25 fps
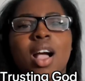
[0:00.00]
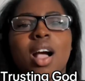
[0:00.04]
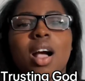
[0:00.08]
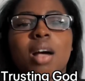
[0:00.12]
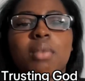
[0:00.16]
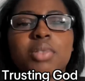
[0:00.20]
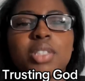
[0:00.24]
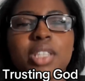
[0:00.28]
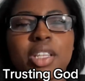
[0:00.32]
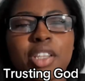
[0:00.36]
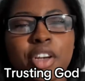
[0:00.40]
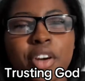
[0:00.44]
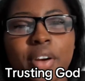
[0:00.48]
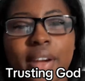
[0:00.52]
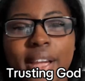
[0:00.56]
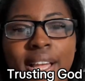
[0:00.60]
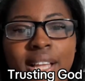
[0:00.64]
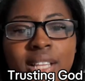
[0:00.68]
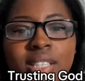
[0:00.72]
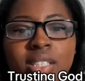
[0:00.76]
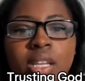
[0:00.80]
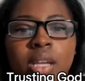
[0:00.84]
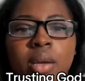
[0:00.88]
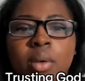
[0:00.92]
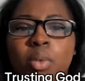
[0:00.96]
I'm sitting there
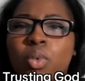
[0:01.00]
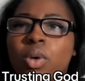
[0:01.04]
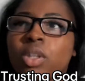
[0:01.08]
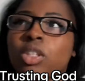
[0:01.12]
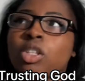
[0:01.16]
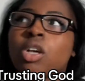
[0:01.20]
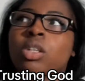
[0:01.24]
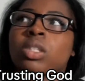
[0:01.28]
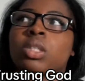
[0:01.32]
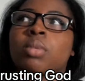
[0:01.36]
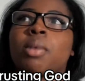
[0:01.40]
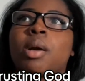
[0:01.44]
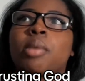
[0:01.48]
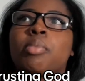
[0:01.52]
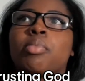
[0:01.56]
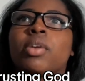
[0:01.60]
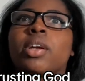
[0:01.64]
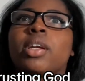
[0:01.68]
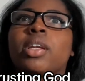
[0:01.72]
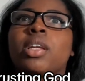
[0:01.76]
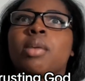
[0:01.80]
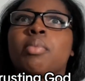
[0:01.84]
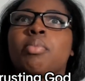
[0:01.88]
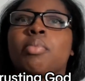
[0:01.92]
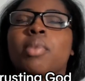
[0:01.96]
asking him what laws am I
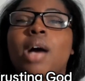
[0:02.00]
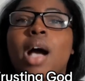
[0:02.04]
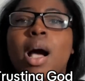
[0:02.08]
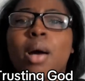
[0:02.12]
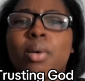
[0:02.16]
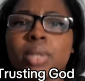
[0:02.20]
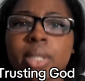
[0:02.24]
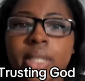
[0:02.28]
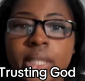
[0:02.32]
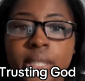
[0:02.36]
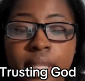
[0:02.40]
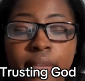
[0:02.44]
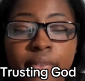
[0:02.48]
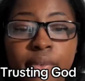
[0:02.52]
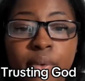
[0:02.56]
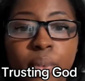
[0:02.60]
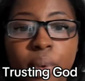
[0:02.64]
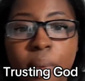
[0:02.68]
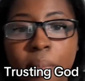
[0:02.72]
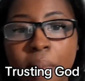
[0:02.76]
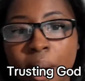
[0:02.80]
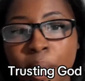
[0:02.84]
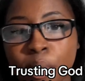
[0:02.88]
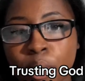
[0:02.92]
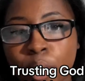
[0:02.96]
breaking, but I was living
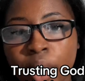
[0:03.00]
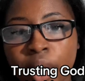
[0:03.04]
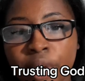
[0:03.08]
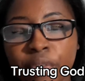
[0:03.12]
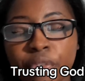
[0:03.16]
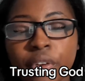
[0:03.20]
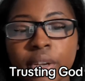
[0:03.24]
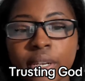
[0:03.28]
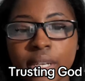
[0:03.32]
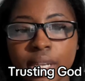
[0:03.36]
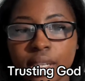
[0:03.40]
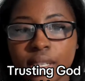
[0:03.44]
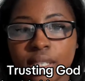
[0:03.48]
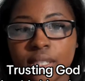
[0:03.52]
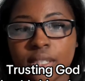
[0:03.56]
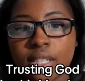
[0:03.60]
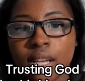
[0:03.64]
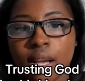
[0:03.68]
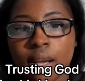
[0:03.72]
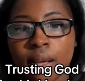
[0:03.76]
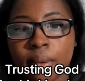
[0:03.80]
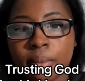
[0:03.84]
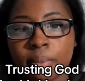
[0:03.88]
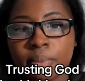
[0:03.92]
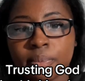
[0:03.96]
with my boyfriend at the
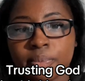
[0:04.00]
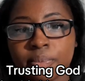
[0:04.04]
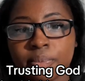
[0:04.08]
time.